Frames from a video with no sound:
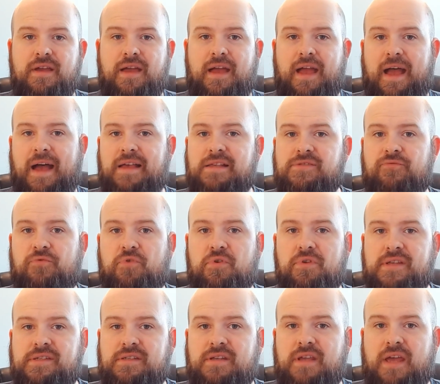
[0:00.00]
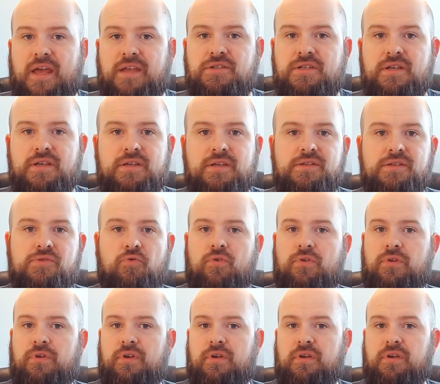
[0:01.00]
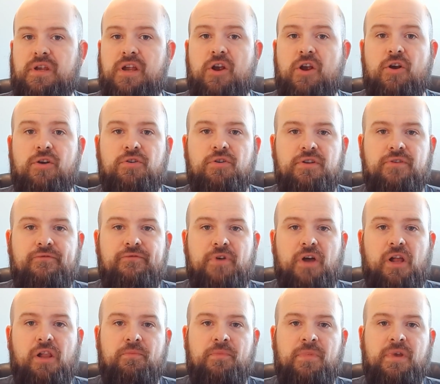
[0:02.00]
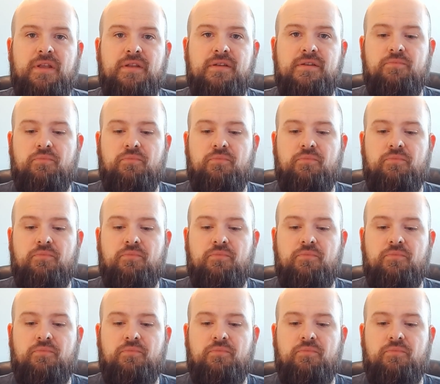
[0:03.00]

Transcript: Ask for the sketches or the character development